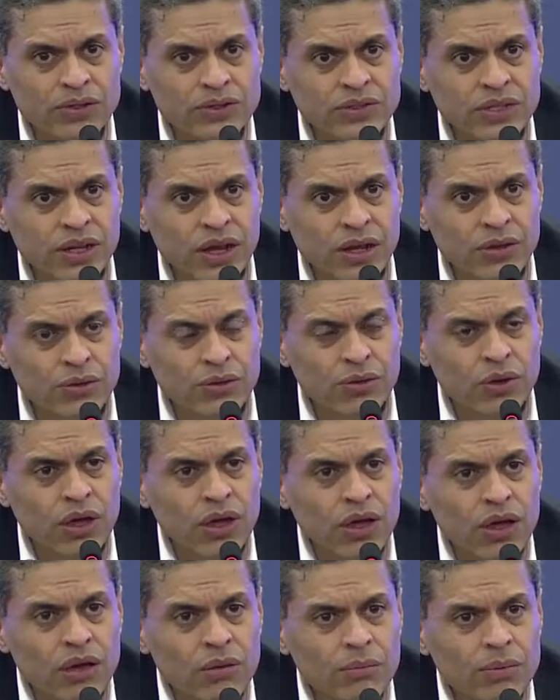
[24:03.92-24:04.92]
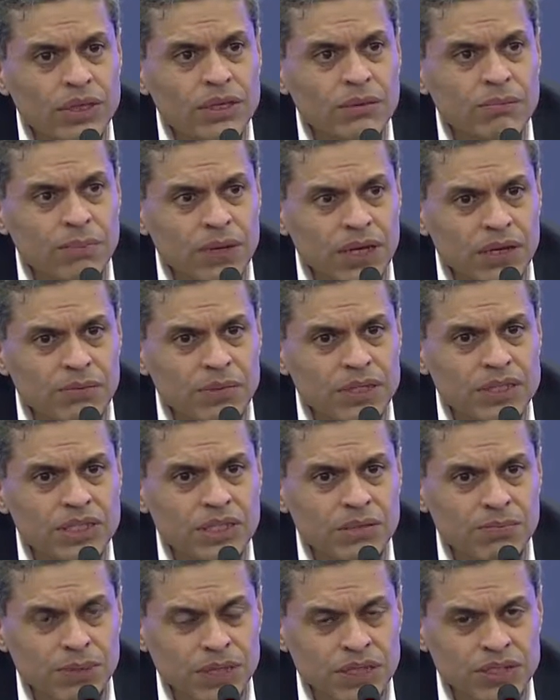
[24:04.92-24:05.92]
this than I do, but the big
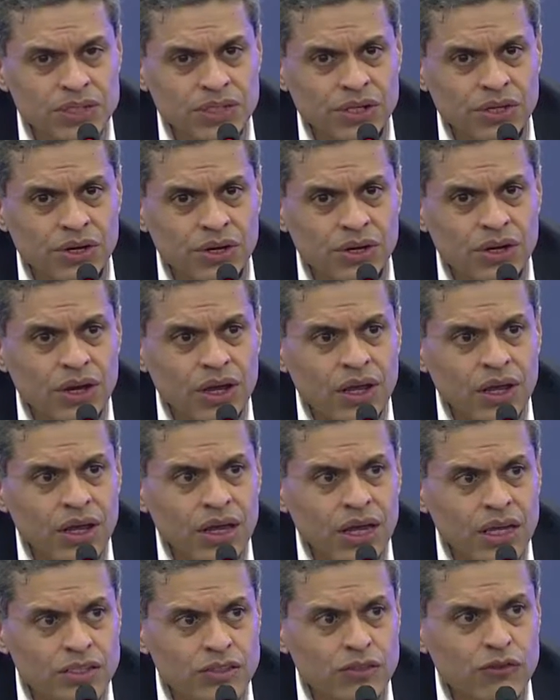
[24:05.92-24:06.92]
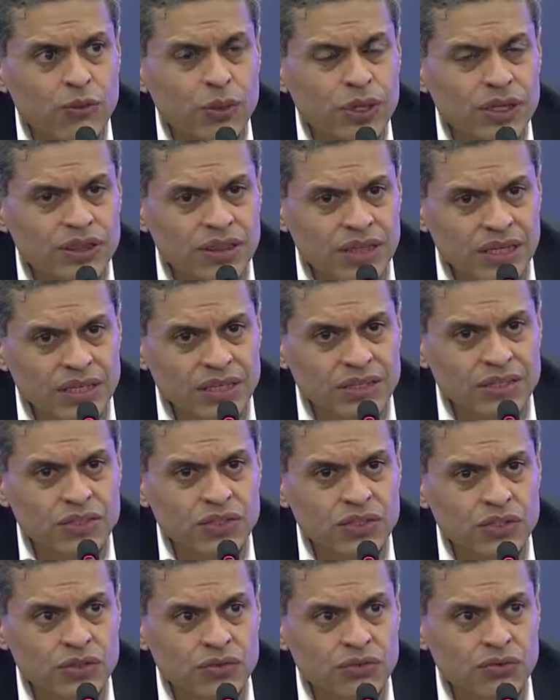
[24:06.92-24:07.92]
missing piece here is if we think
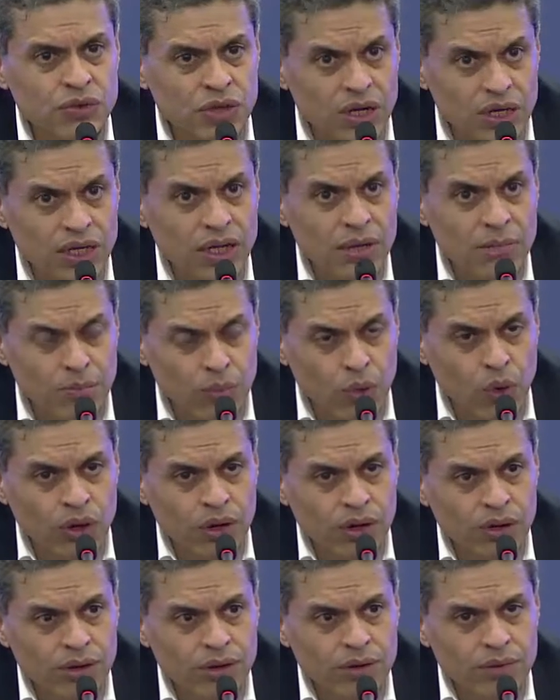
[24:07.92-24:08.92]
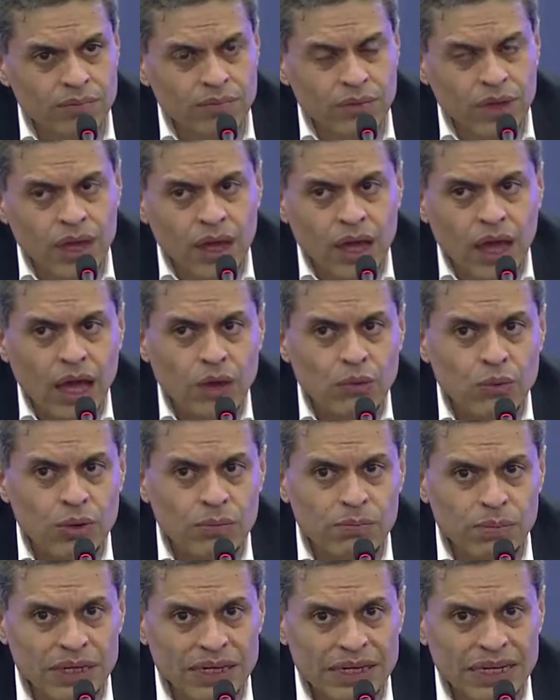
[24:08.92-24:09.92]
this is really important and we
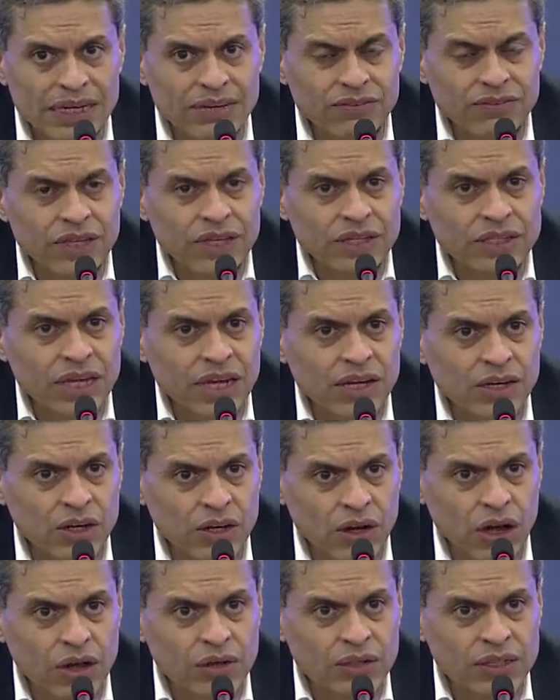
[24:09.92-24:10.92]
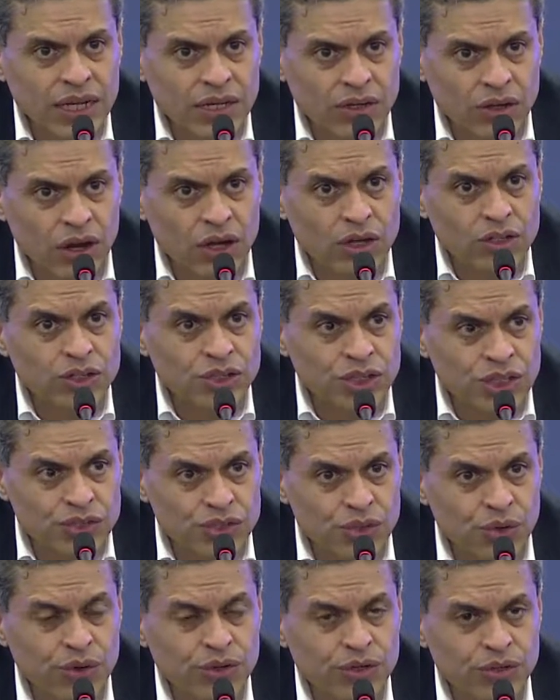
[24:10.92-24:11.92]
believe that technolo technology
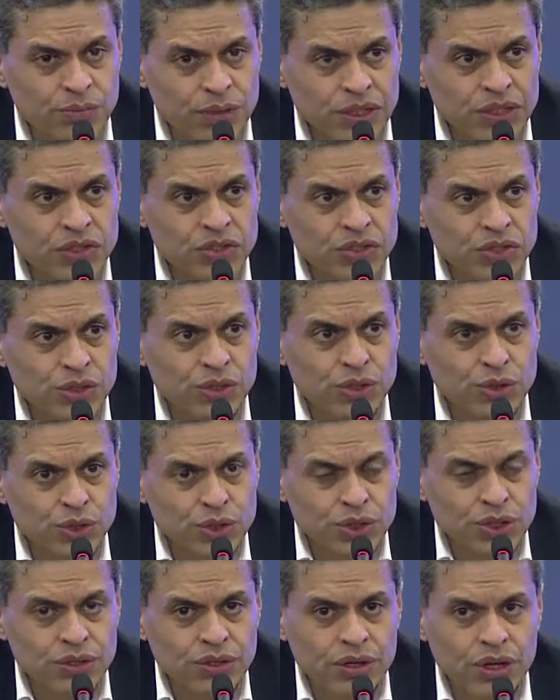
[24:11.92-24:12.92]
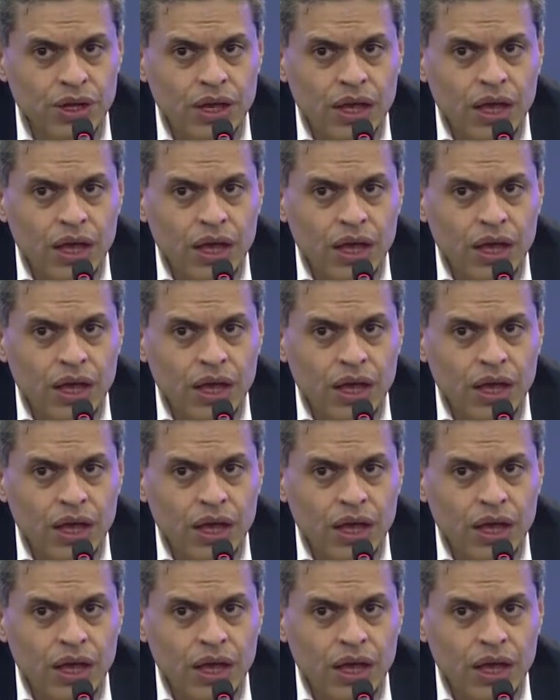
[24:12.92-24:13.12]
is going to be the solution,